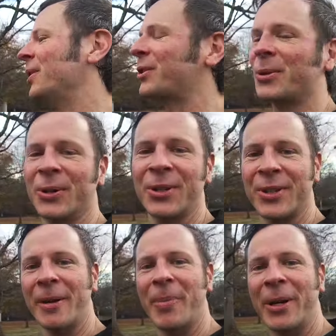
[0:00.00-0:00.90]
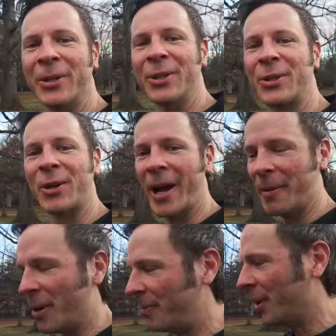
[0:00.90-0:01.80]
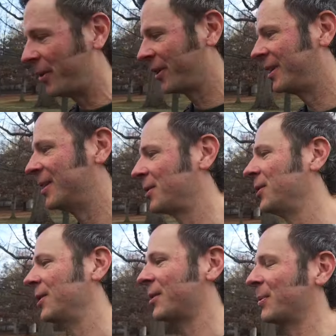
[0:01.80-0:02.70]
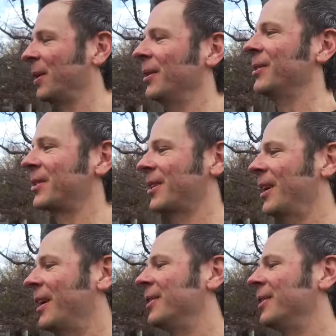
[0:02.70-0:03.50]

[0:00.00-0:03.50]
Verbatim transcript: resources that better describe both the condition as well as uh,